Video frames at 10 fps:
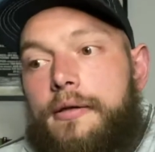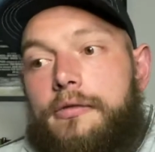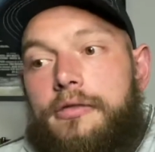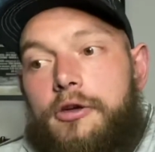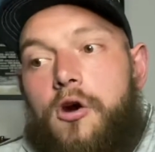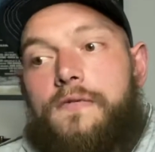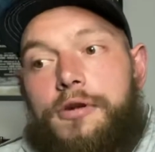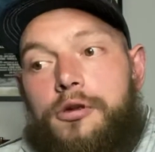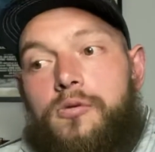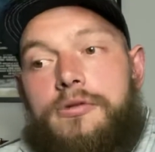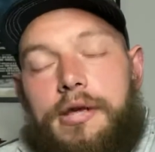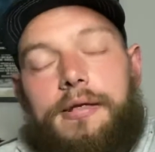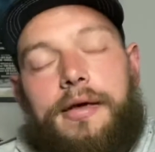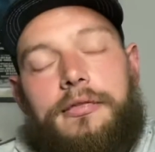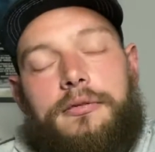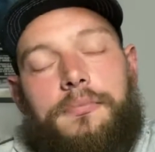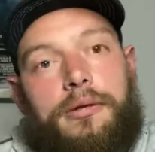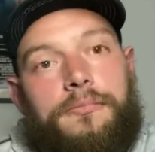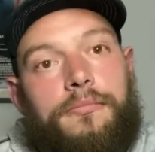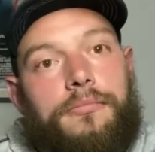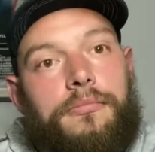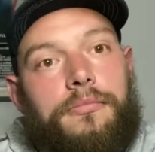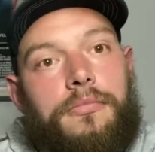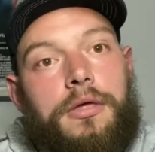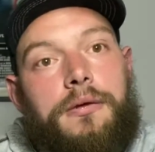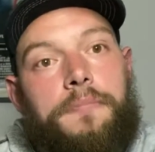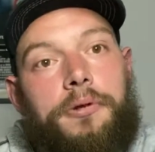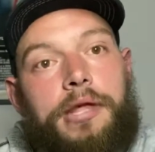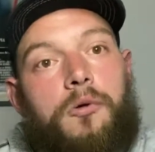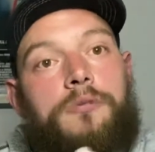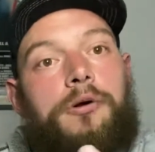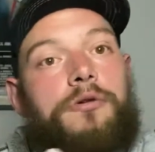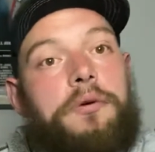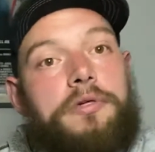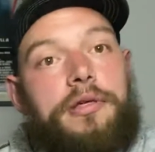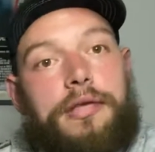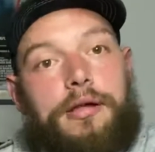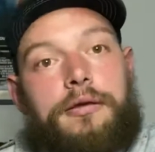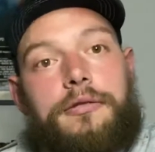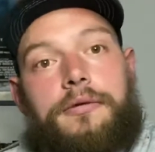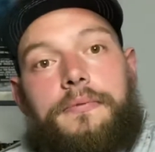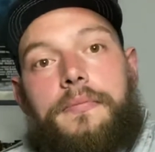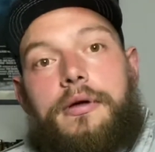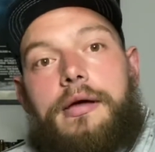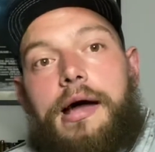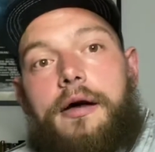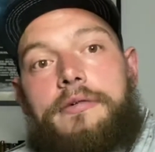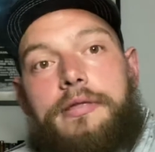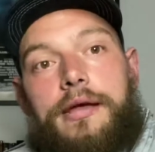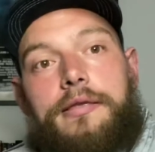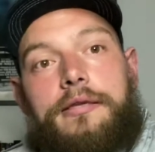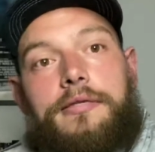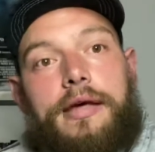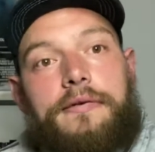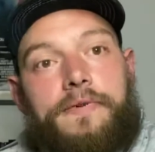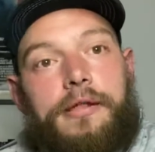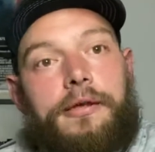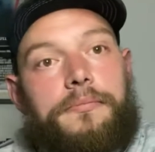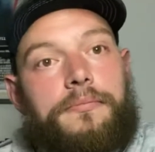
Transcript: The overuse did get to me, but that was because I was addicted. I was addicted to that feeling.